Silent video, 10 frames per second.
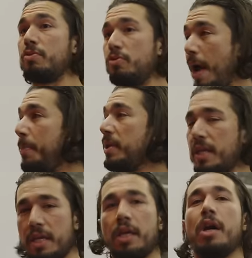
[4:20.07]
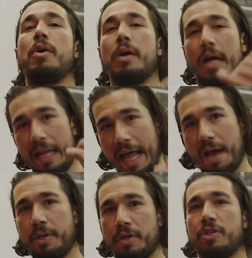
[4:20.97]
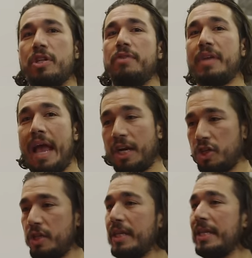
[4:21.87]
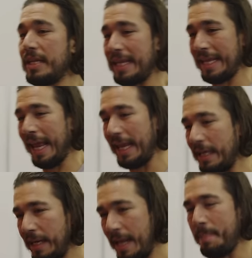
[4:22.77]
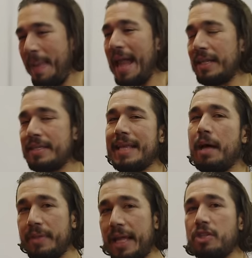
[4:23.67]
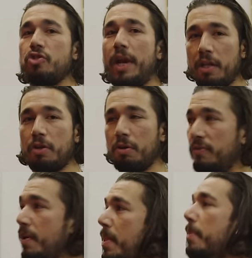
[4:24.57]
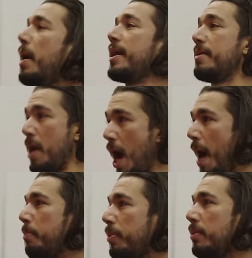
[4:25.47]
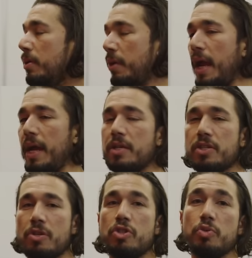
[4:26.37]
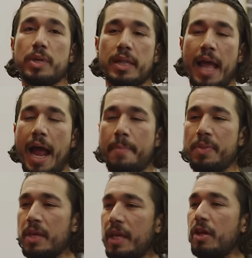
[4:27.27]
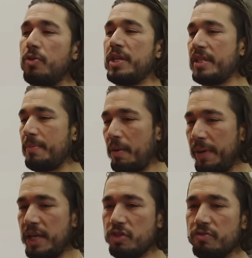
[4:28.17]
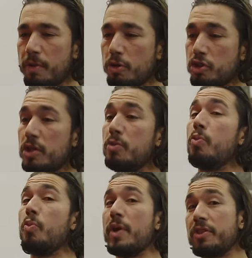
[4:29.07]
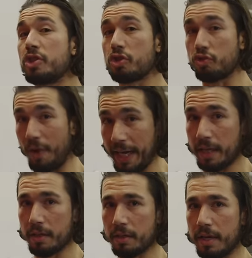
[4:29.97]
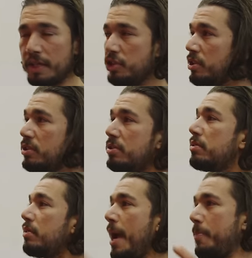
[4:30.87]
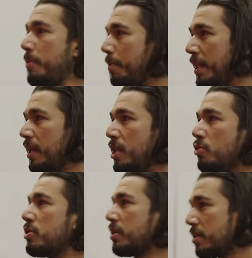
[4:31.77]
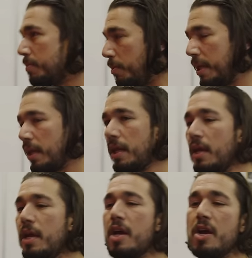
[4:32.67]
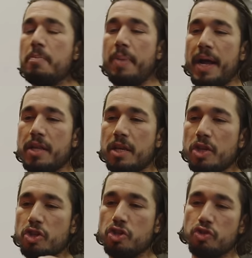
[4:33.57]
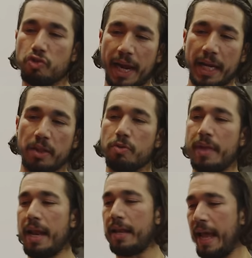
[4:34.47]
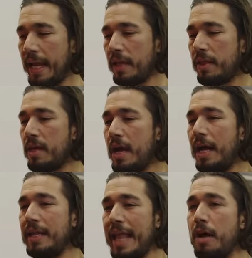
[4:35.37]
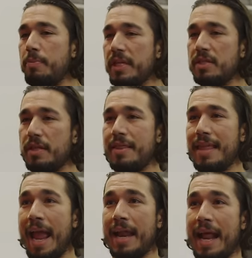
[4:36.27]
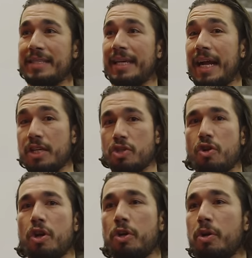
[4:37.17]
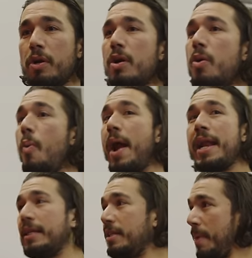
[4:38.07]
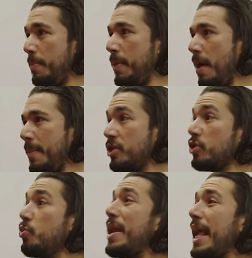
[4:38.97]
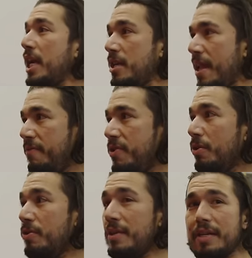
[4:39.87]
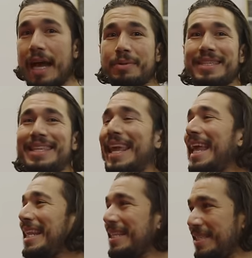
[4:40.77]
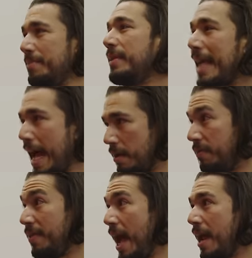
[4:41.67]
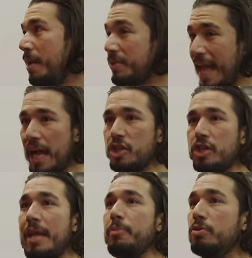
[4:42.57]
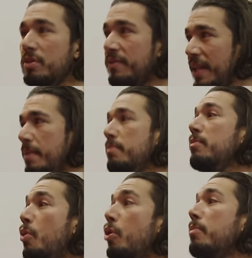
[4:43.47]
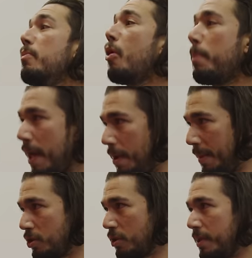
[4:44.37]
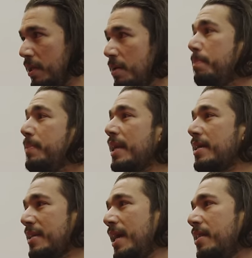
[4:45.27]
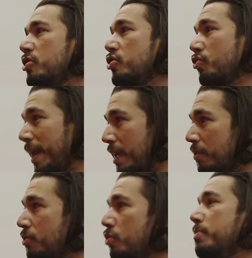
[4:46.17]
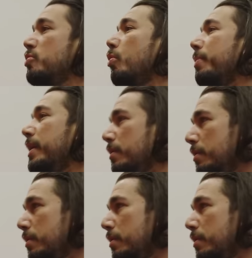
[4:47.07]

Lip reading: Dropping the ego, allowing yourself to actually gain and balance out that strength curve from the bottom up, okay? So doing that, increasing my range of motion with strength, not just hypermobility, useless mobility, but strength through that length allowed me to then, as I got stronger, when I did my plyometrics, when I got on that field, I was getting something out of that and was actually able to develop more and more plyometric ability because I had the strength to absorb it.